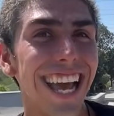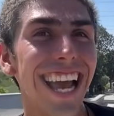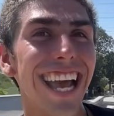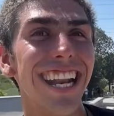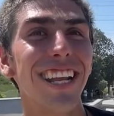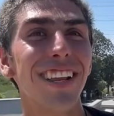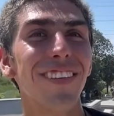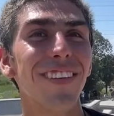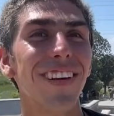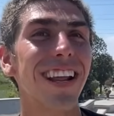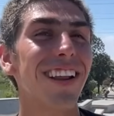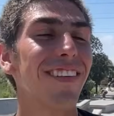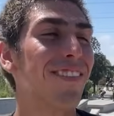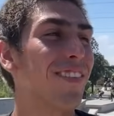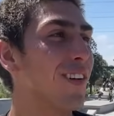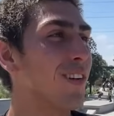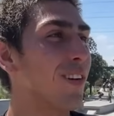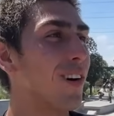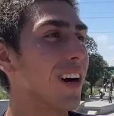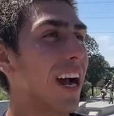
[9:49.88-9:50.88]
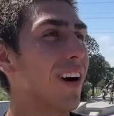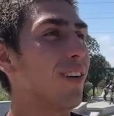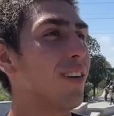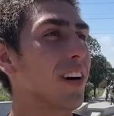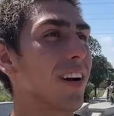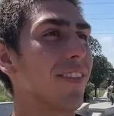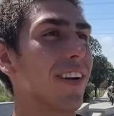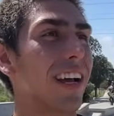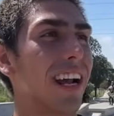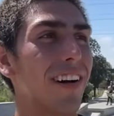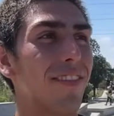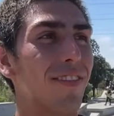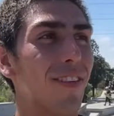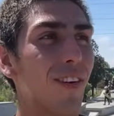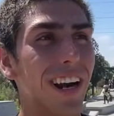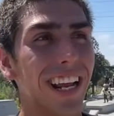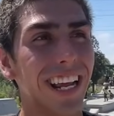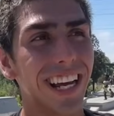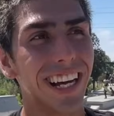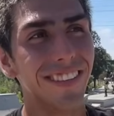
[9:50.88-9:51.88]
And this fool, I woke up like at
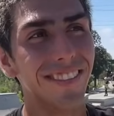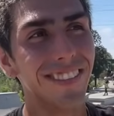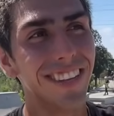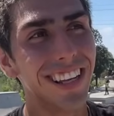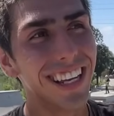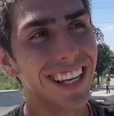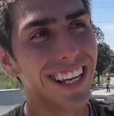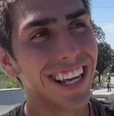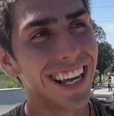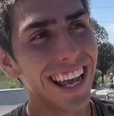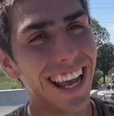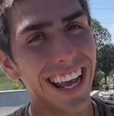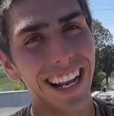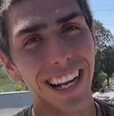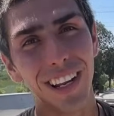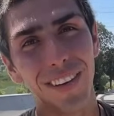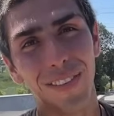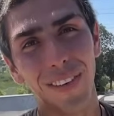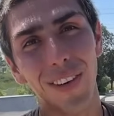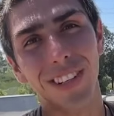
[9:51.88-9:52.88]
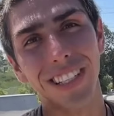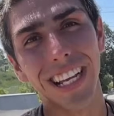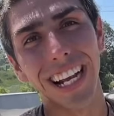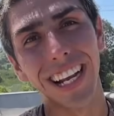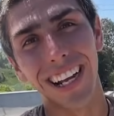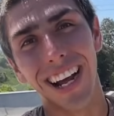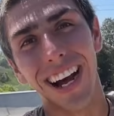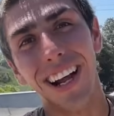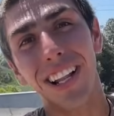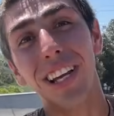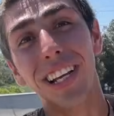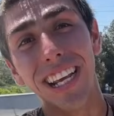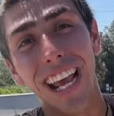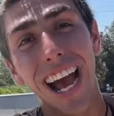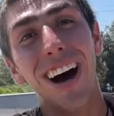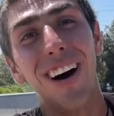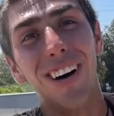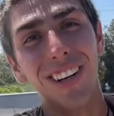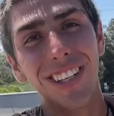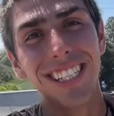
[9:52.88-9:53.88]
4 a.m. and this fool was like on the
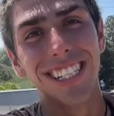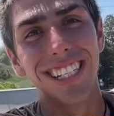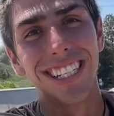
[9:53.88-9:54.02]
couch.